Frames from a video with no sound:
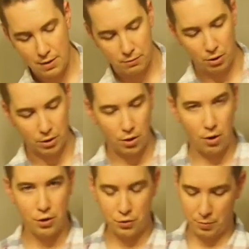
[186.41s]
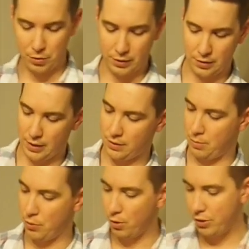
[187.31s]
For our garnish, I'm going to slice
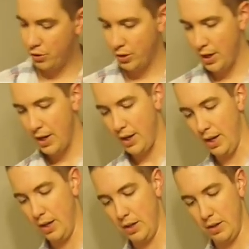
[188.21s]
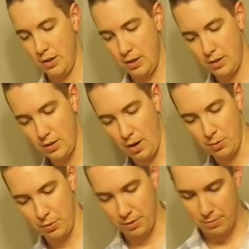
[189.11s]
up an orange and
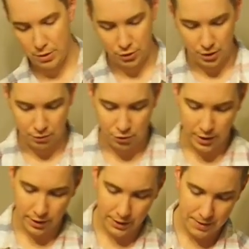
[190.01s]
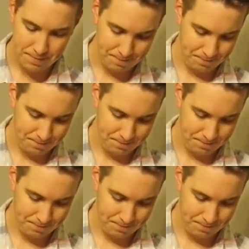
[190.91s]
top it with a maraschino cherry.